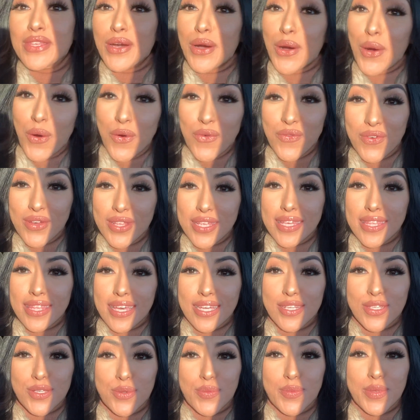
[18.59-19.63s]
Hopefully they
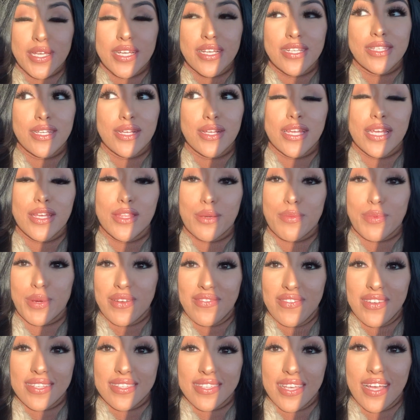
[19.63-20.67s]
do because they're like the
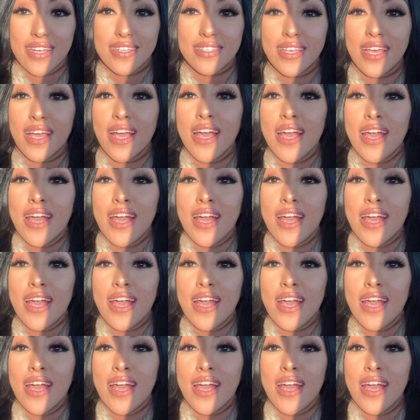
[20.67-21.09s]
perfect size